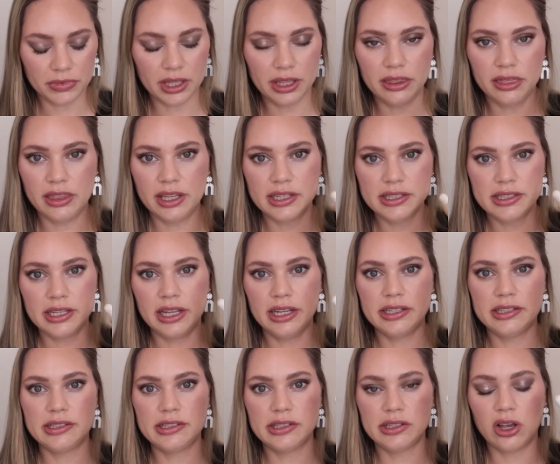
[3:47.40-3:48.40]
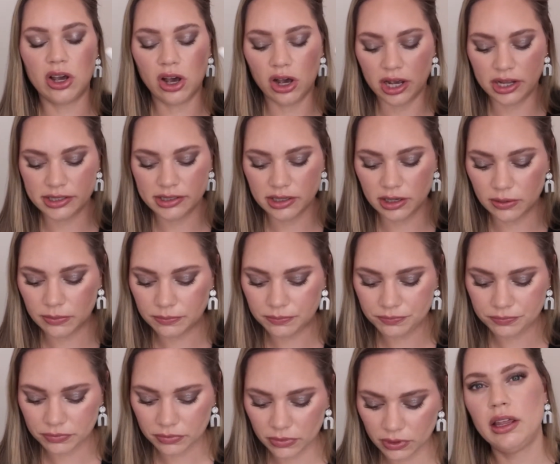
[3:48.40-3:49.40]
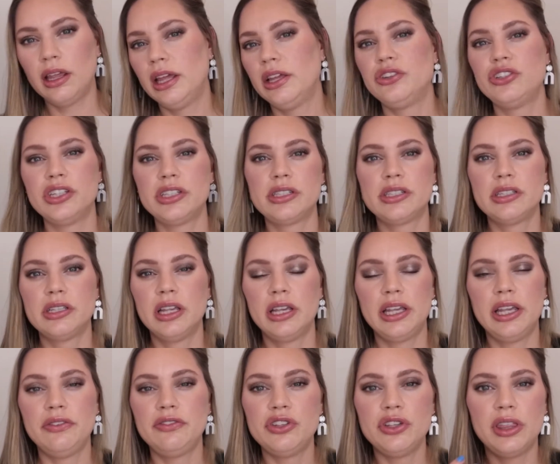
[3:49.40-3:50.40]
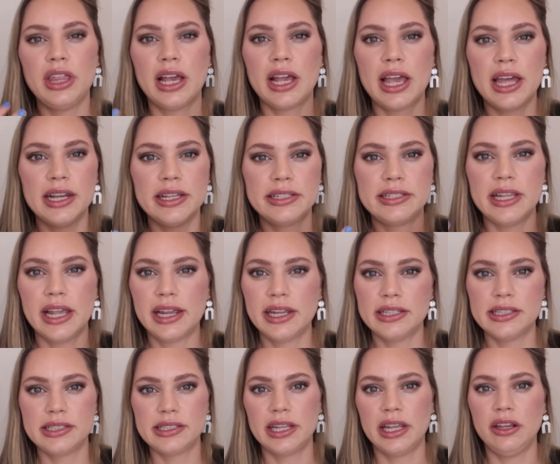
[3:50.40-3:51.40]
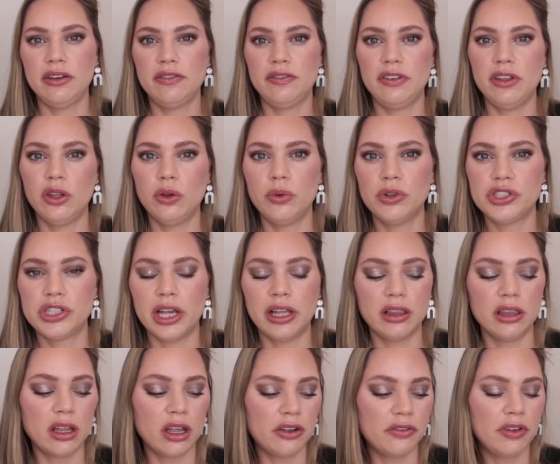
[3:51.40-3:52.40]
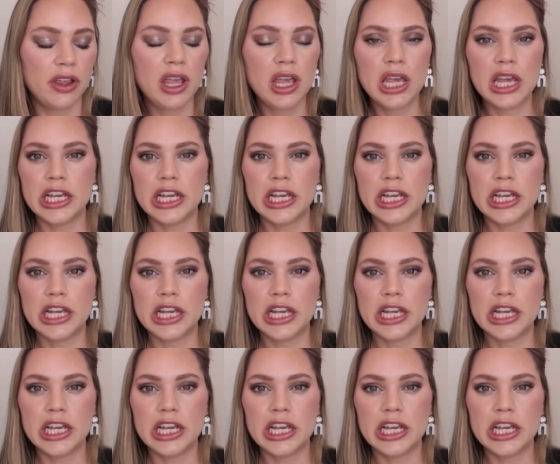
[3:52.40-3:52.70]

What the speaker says: This is awesome. It just gives you that kind of second skin feel, which I love.